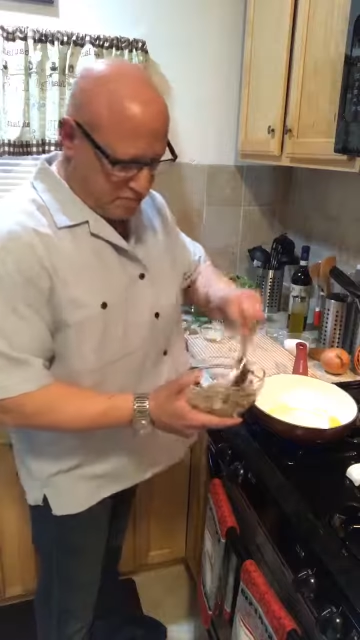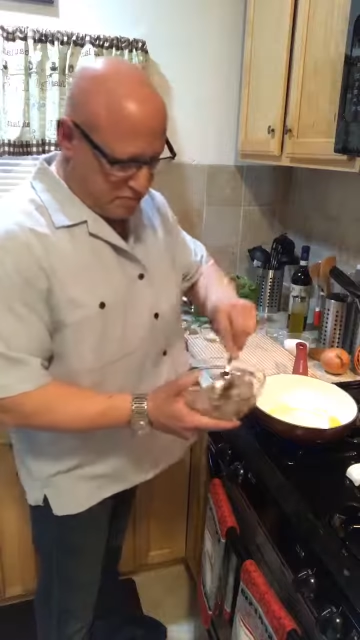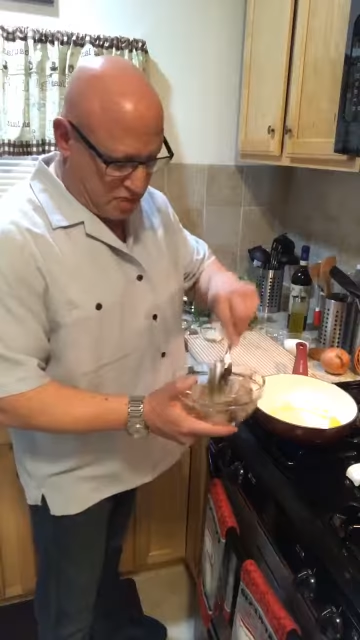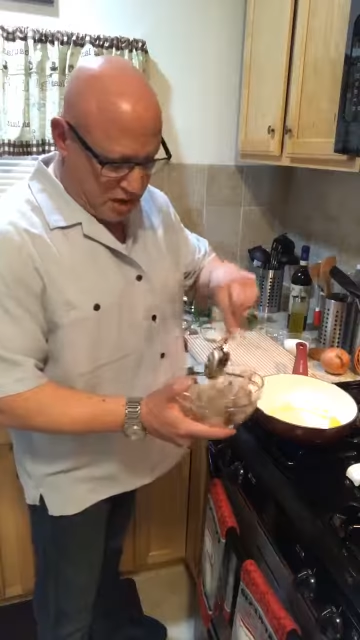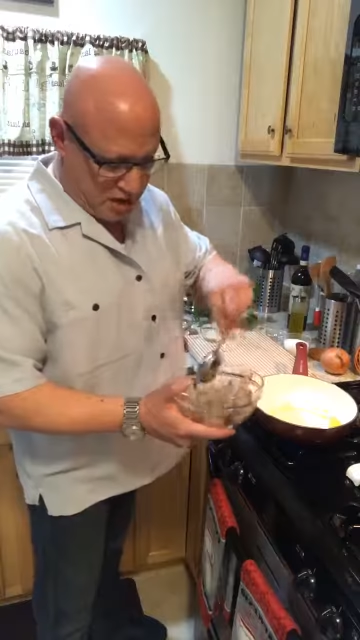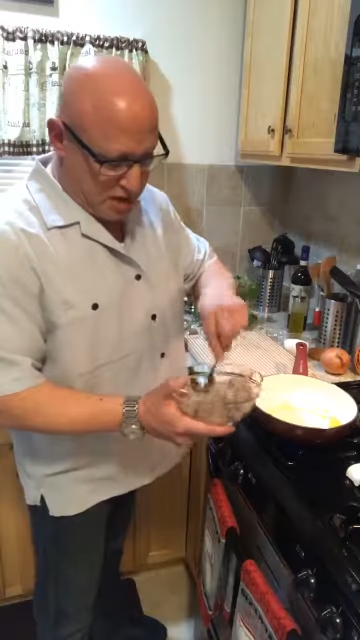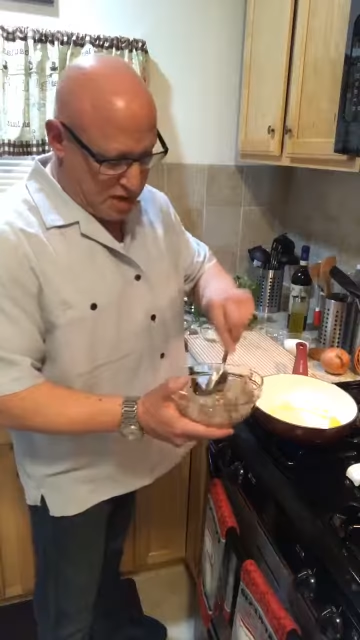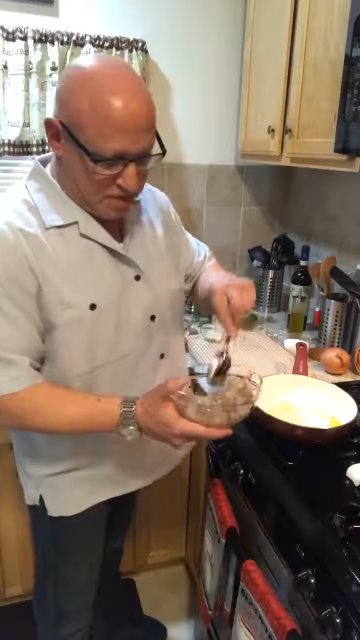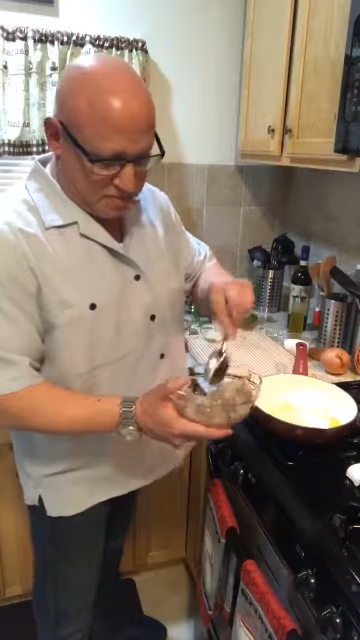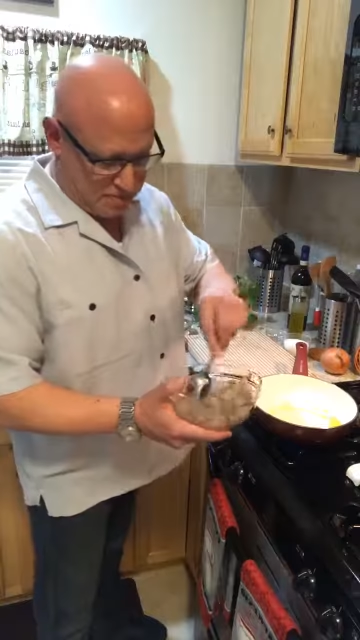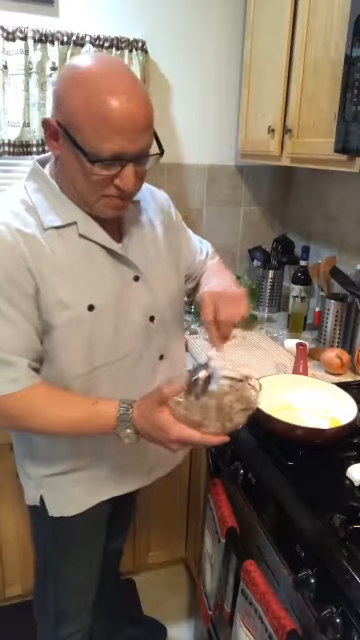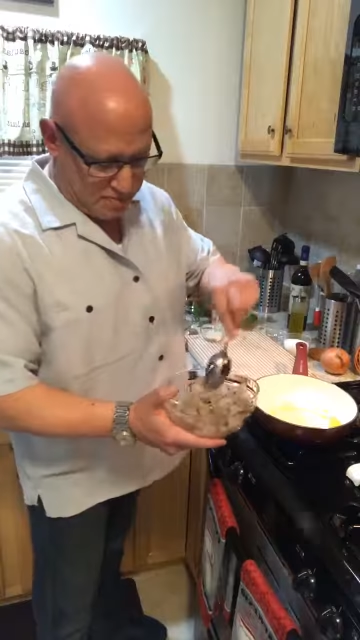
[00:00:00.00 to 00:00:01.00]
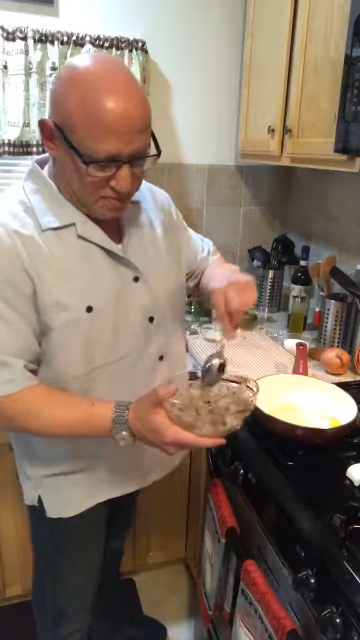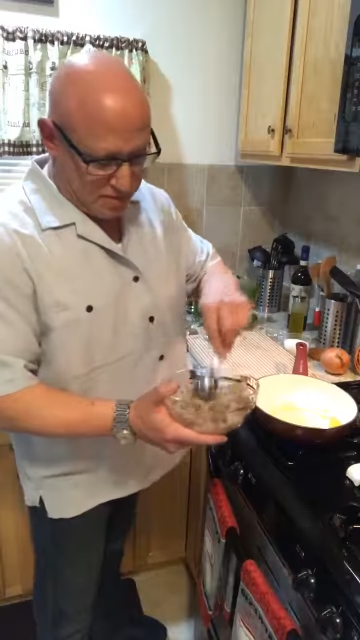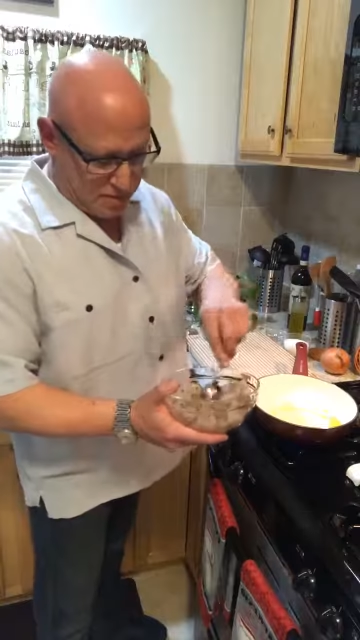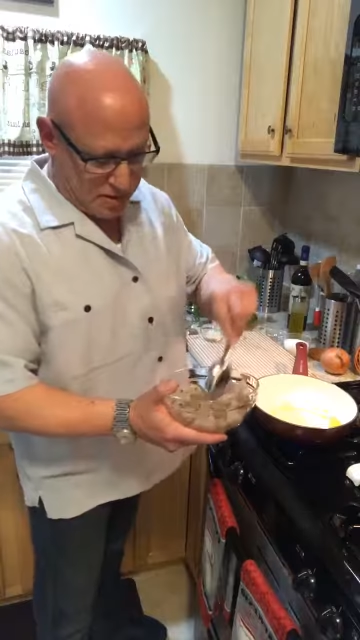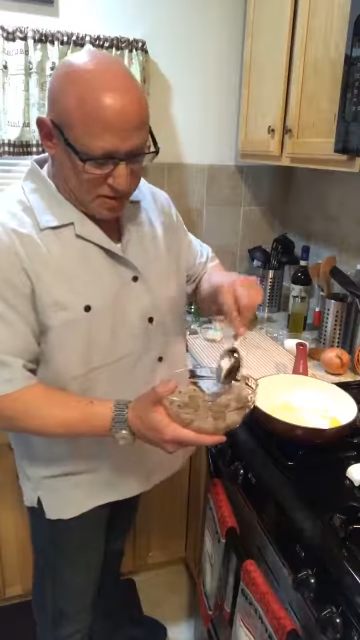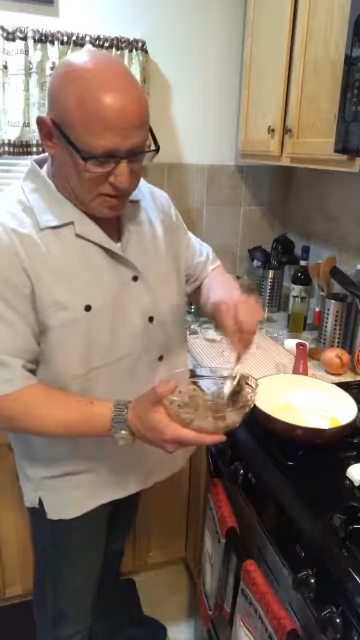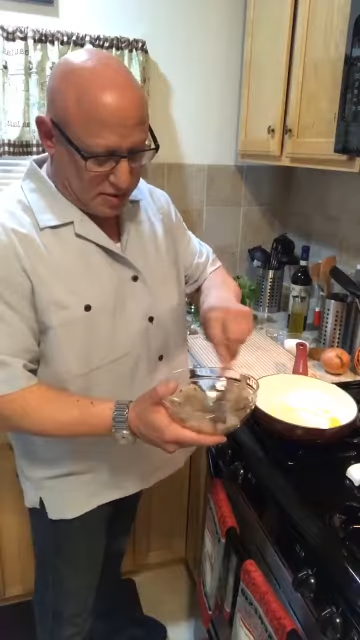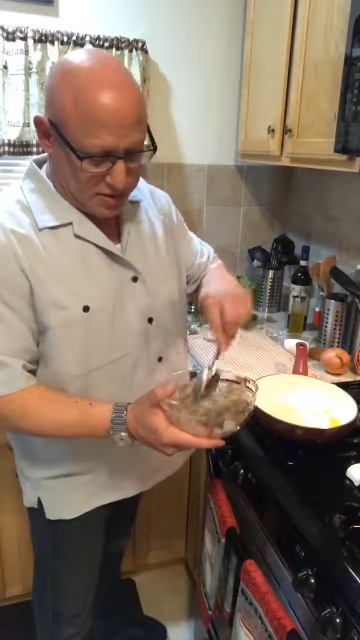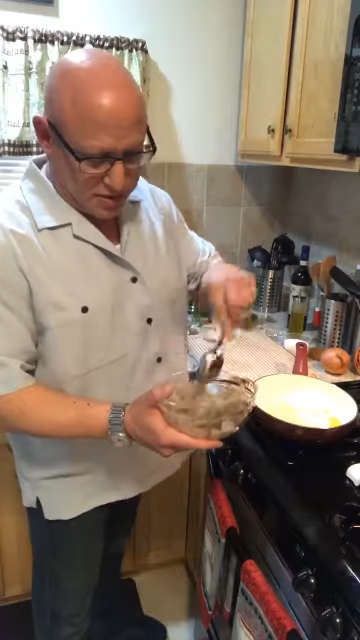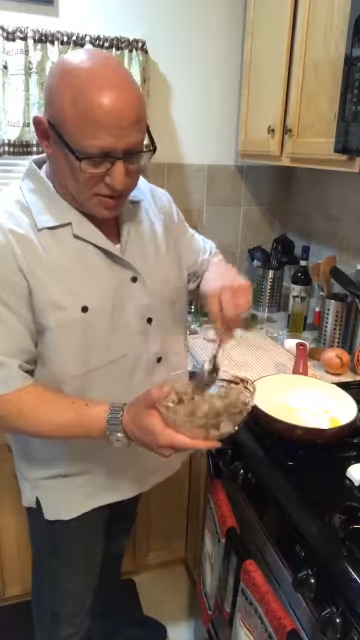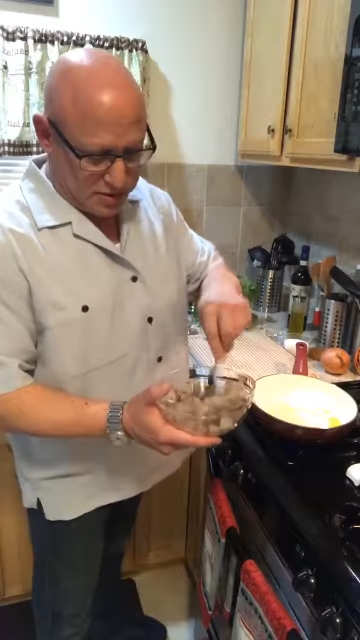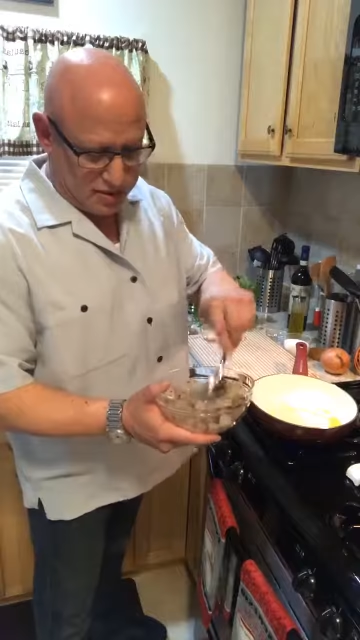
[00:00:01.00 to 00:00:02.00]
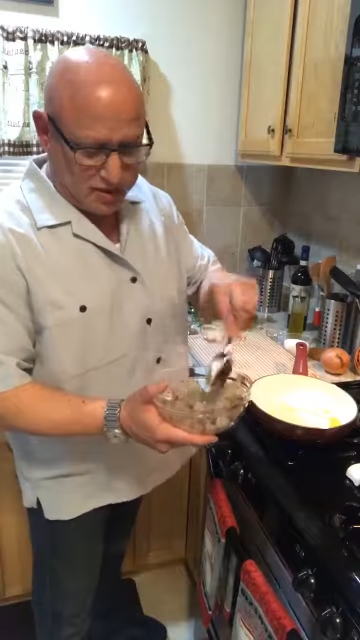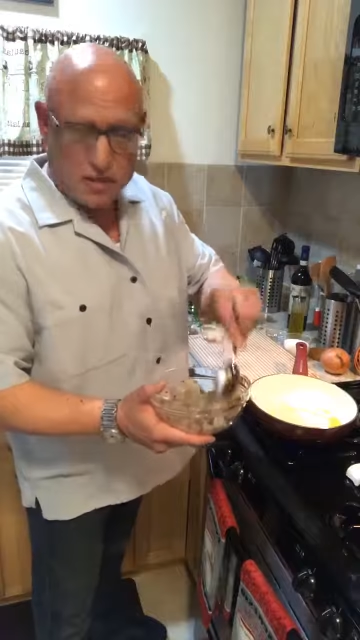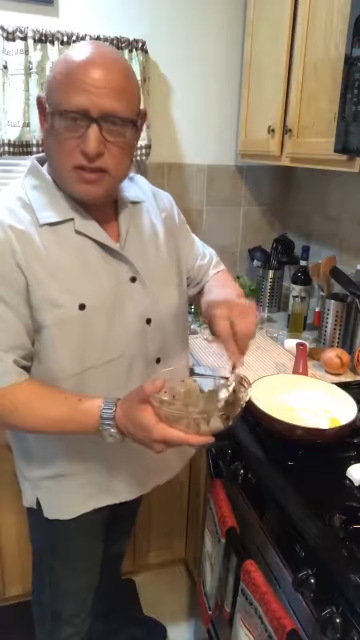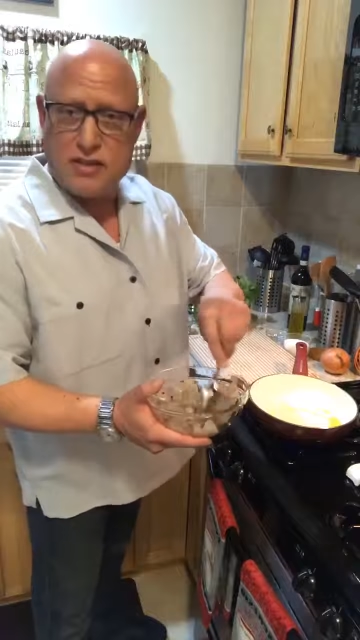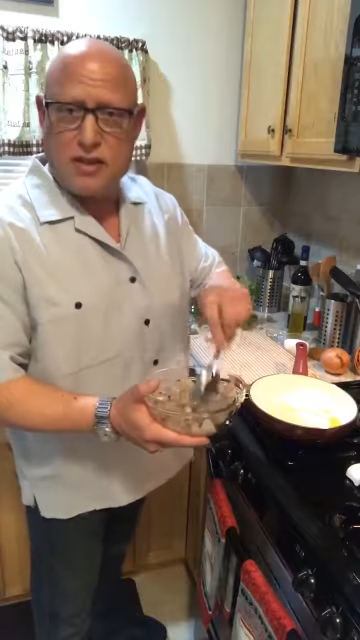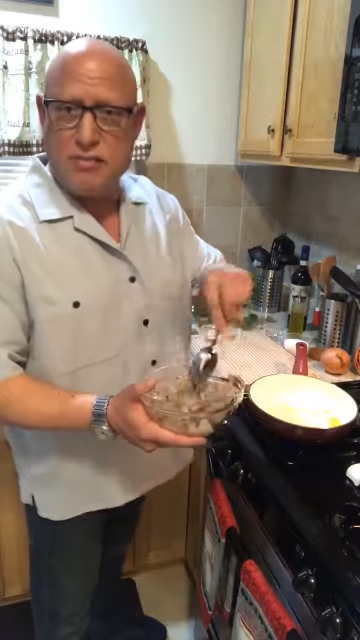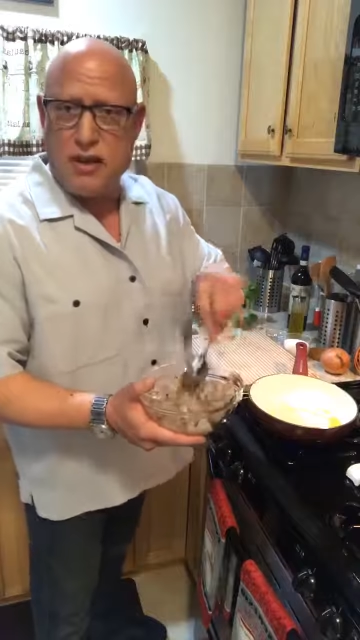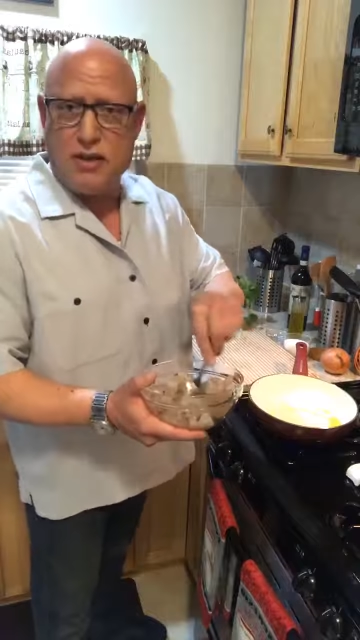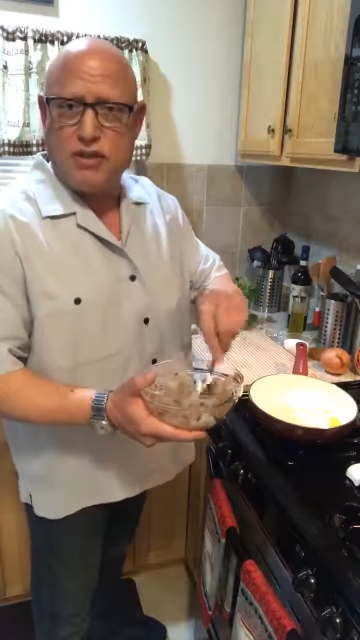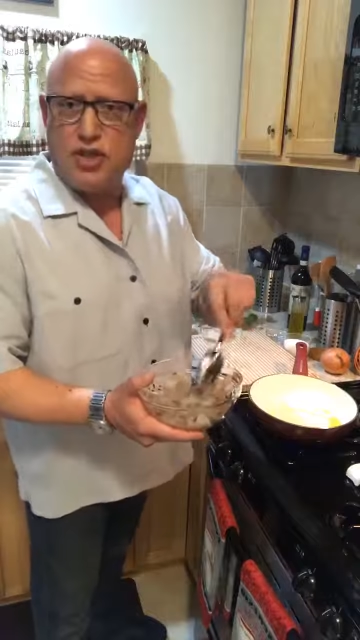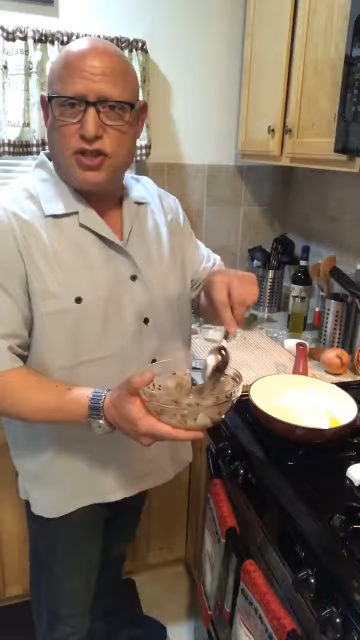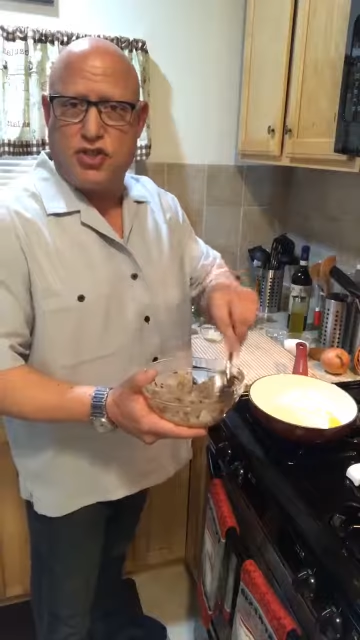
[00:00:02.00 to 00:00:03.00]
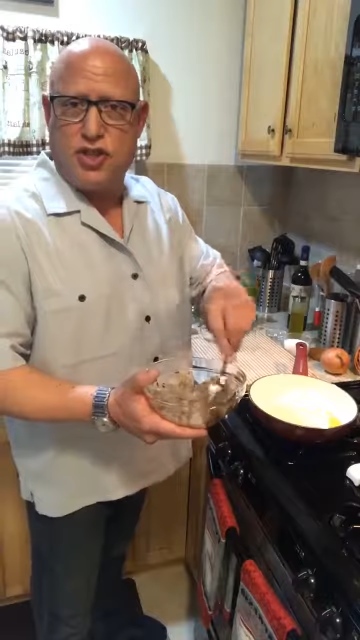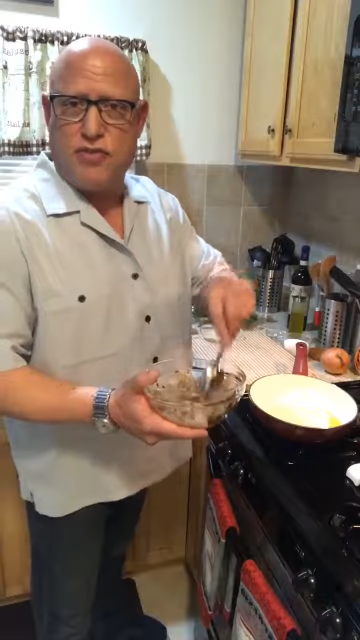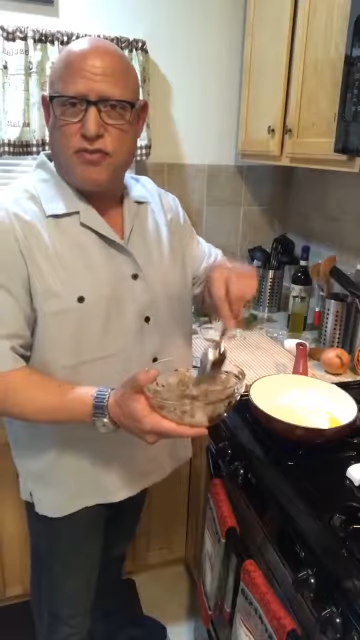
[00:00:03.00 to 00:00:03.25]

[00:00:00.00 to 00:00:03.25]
right now, it's the smell just